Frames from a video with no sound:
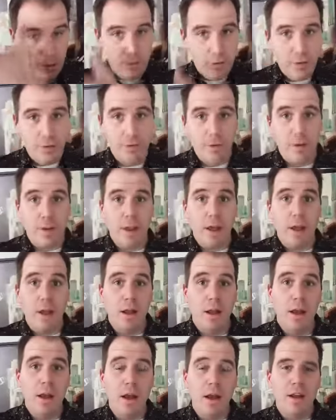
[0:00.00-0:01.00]
and stuff like
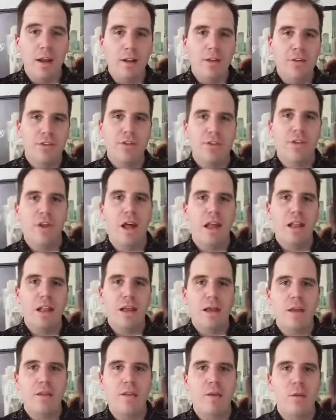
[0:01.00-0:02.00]
that. And I just I
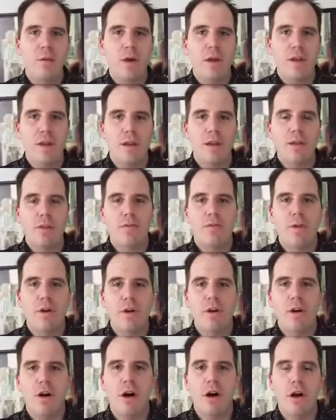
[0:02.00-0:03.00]
like the way that he's
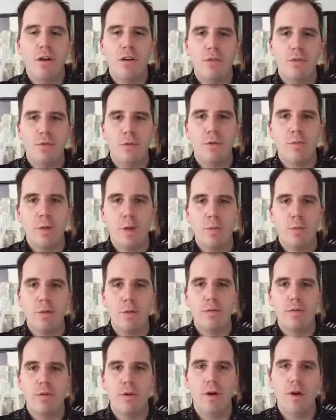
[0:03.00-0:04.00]
very honest with
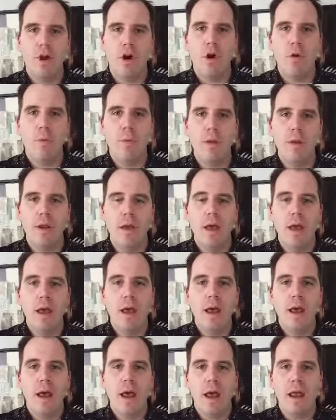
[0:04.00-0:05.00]
people and very open
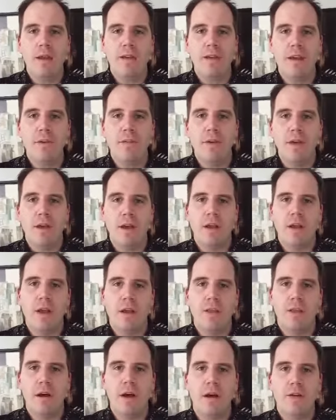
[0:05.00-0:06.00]
and giving.
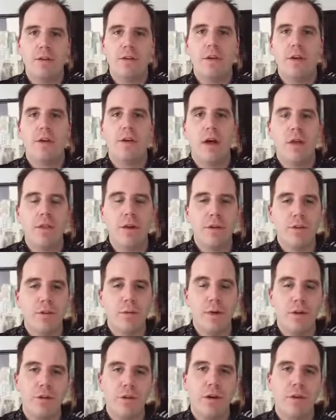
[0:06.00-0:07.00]
And I thought, I
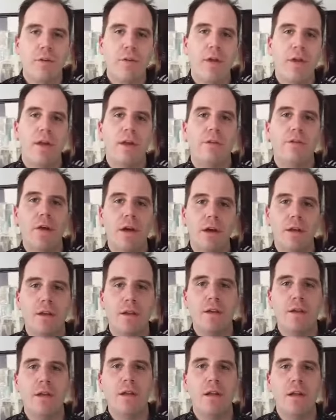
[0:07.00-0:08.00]
thought to myself that if I
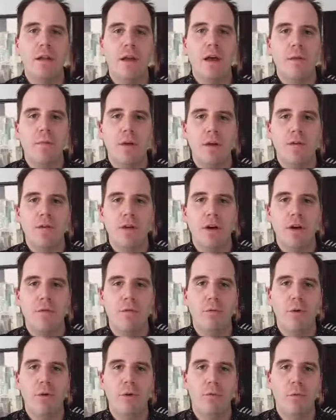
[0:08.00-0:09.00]
can align
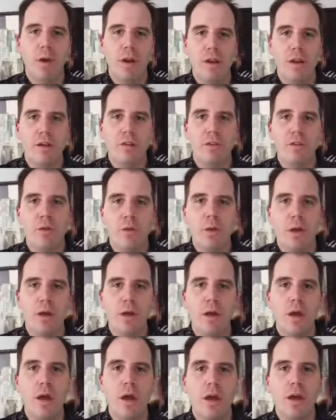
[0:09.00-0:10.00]
myself with what he's
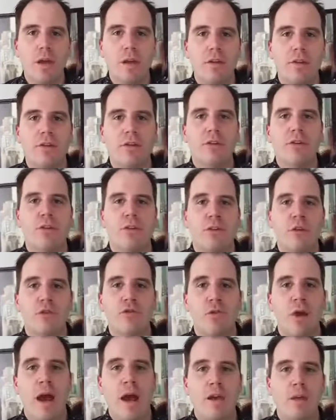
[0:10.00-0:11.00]
doing, he's going to
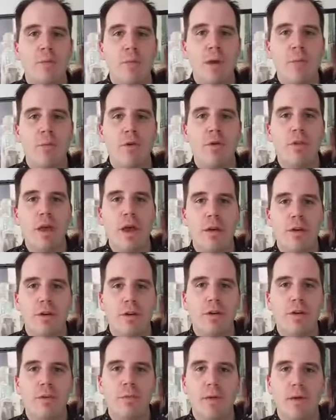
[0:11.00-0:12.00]
attract people that
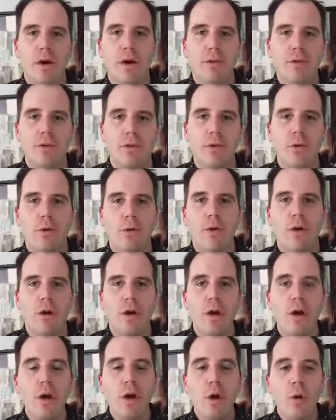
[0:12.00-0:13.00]
are going to be also
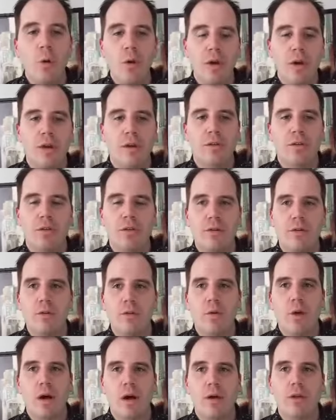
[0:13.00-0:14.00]
willing
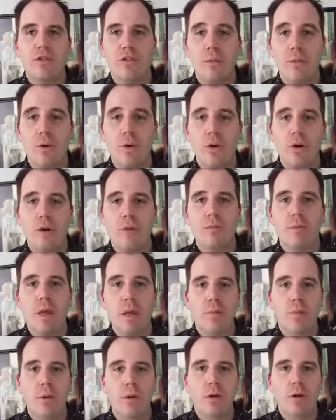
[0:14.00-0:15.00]
to uh, support
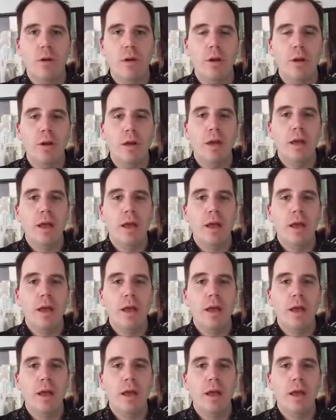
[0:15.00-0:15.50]
people